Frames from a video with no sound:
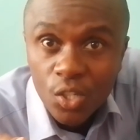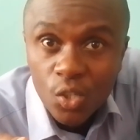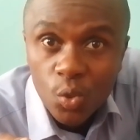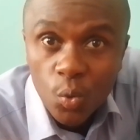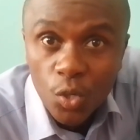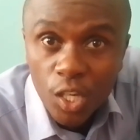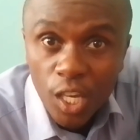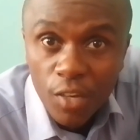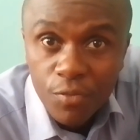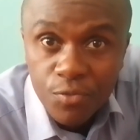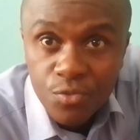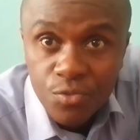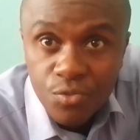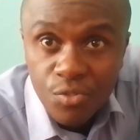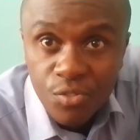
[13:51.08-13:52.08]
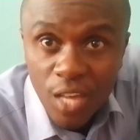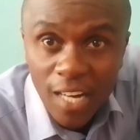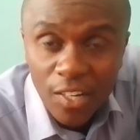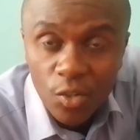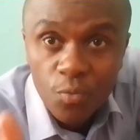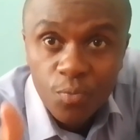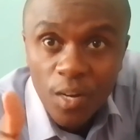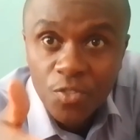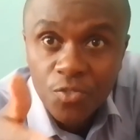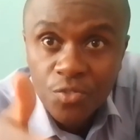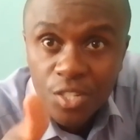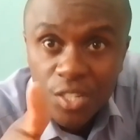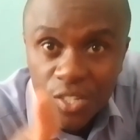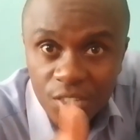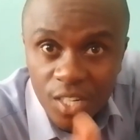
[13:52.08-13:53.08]
to give that, to
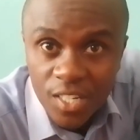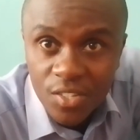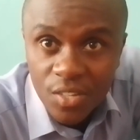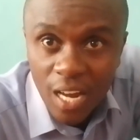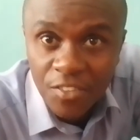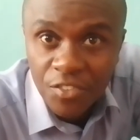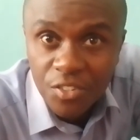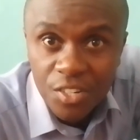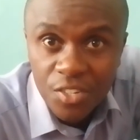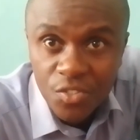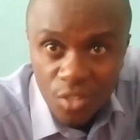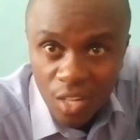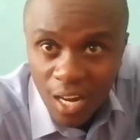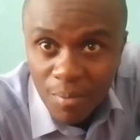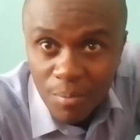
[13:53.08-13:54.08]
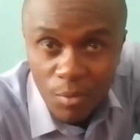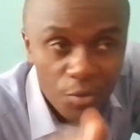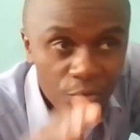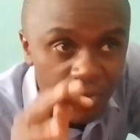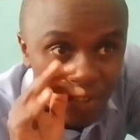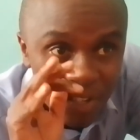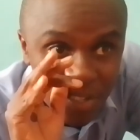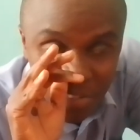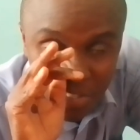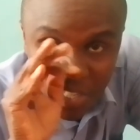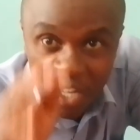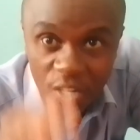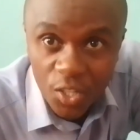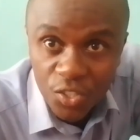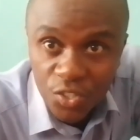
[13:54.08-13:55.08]
facilitate at least some of these
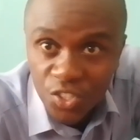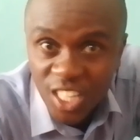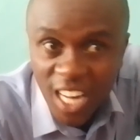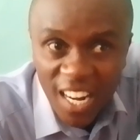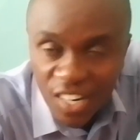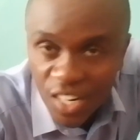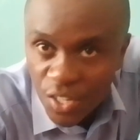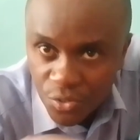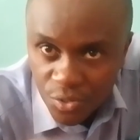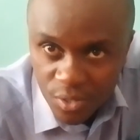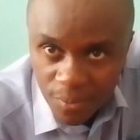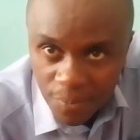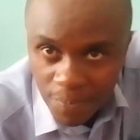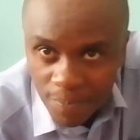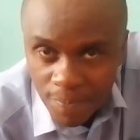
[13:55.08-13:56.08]
journeys?